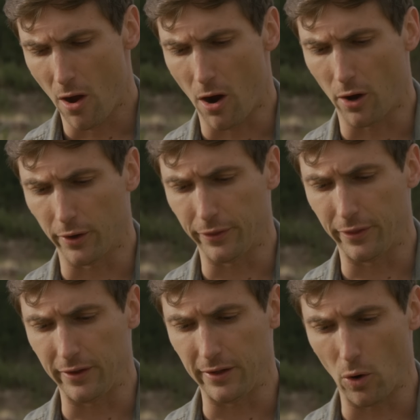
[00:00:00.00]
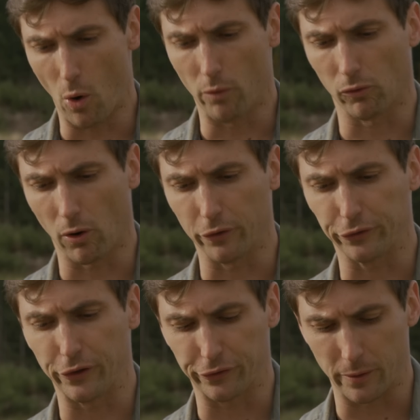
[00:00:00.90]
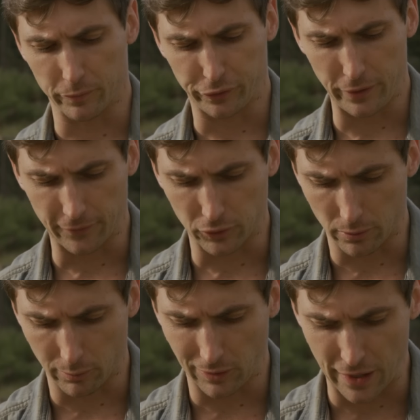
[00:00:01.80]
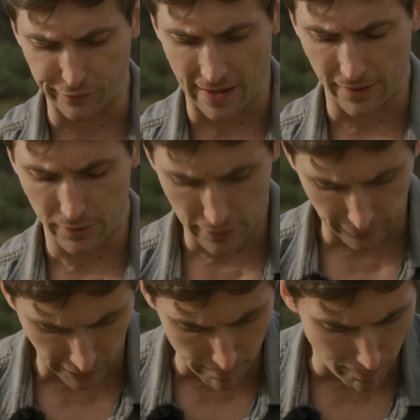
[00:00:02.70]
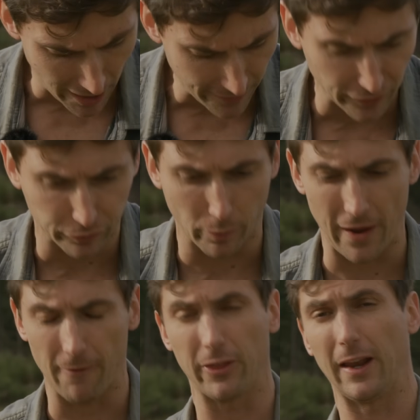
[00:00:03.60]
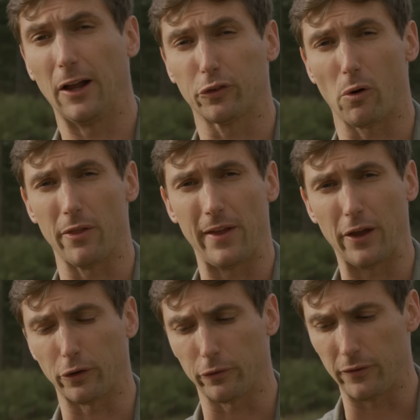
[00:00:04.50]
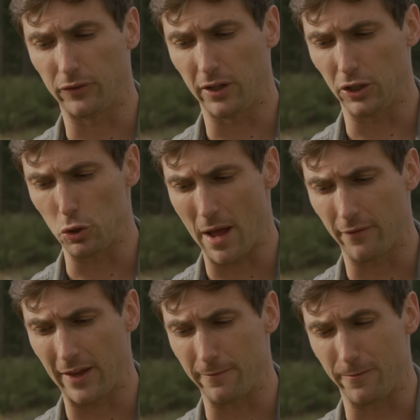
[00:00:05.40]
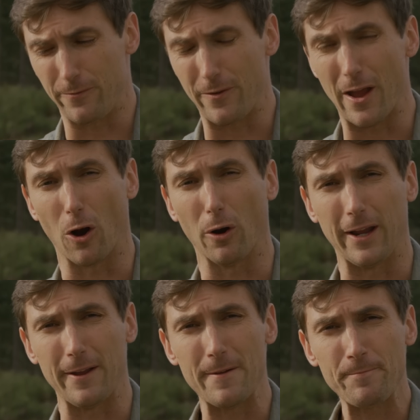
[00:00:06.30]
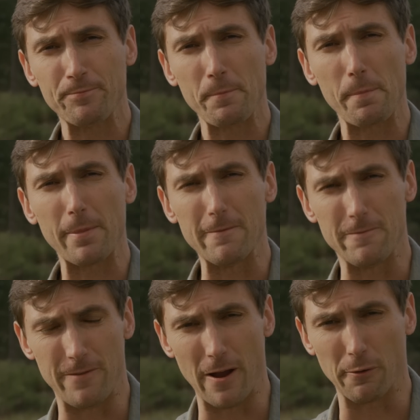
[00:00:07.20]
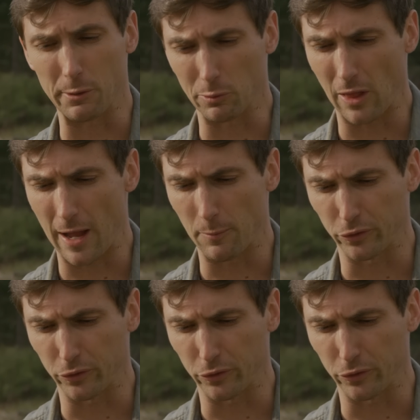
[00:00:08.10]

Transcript: on the overall system. So you have to realize that you have to combine this with everything else going on at the SR15. You have a very, very reliable